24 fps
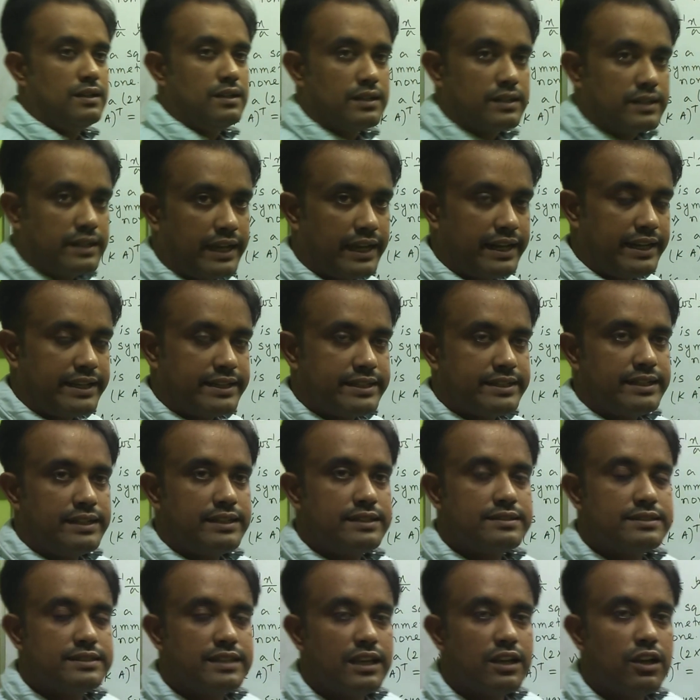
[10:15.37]

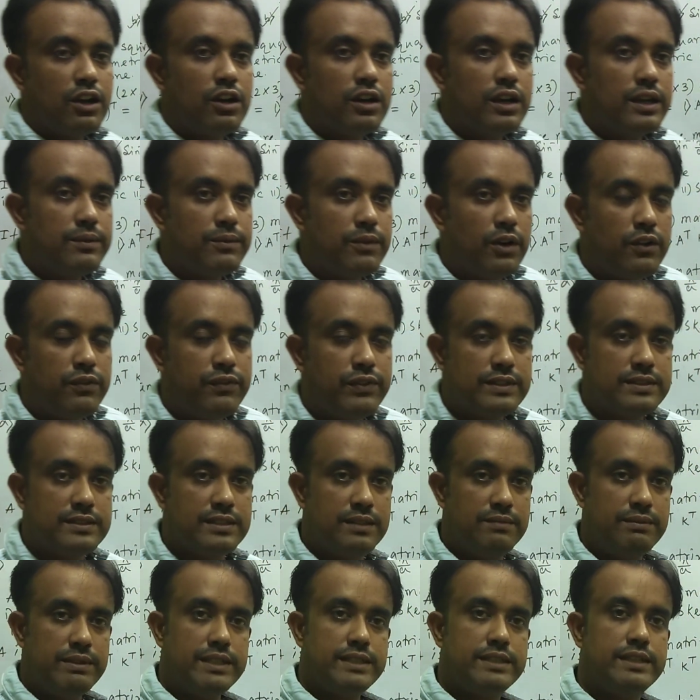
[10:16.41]
characteristic of a
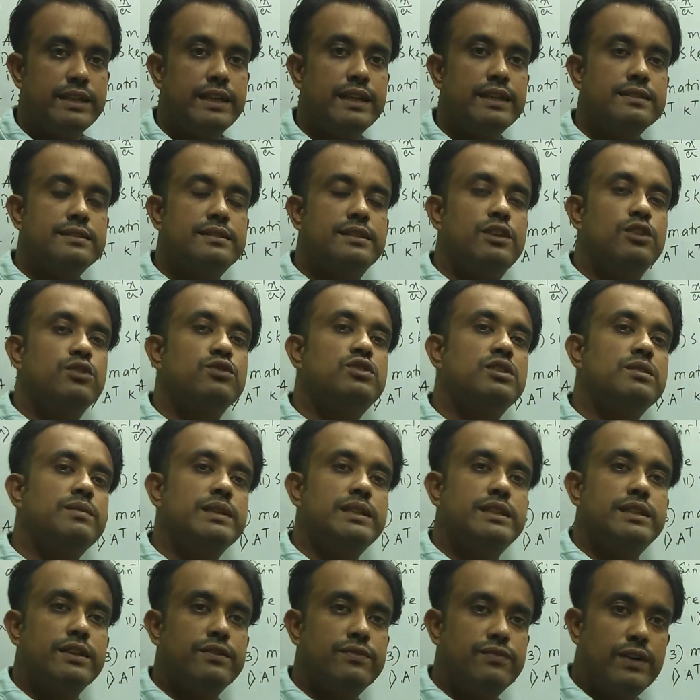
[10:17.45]
symmetric and skew
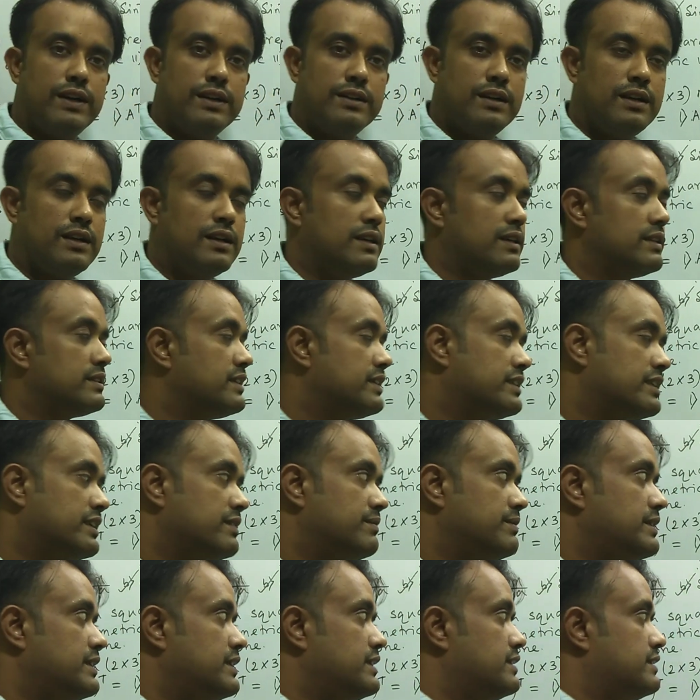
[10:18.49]
symmetric
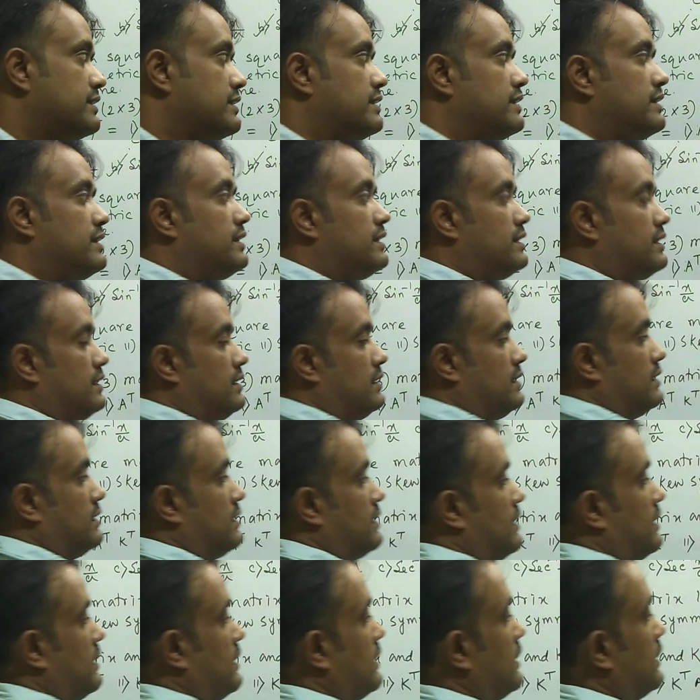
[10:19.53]
determinant?
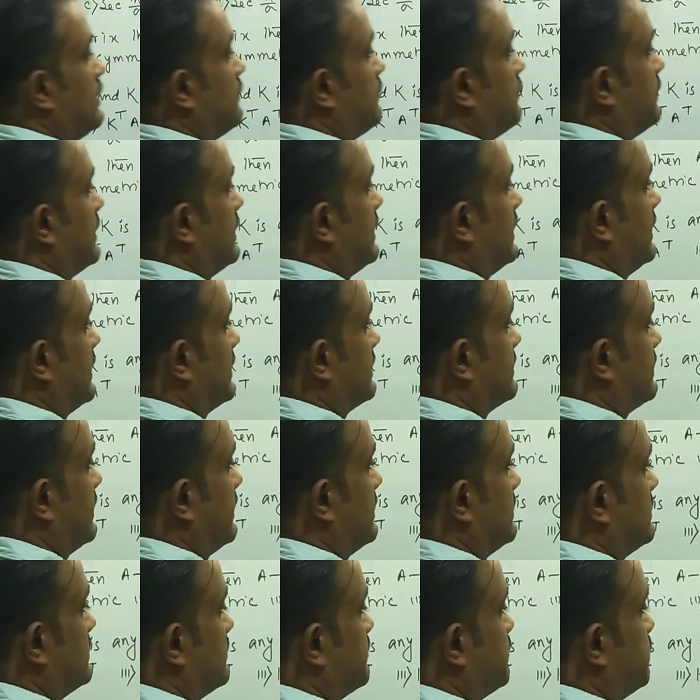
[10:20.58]
If A
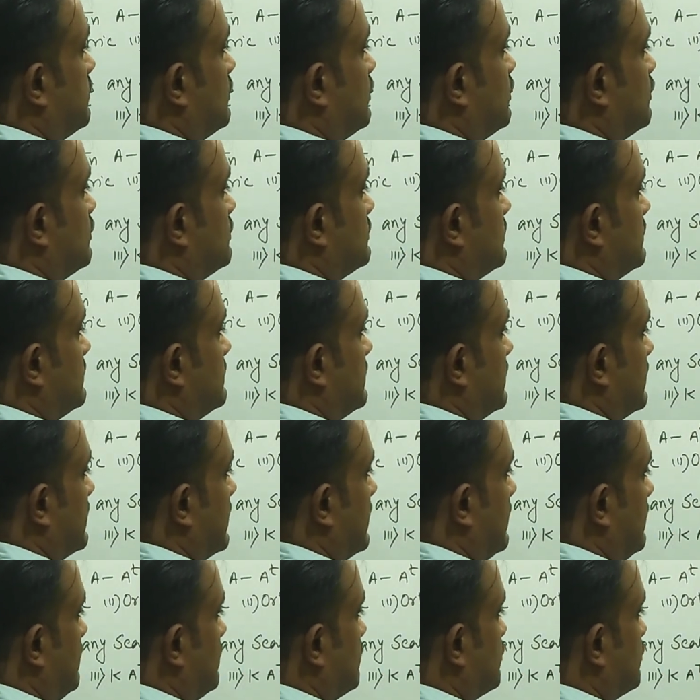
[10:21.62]
transpose is equal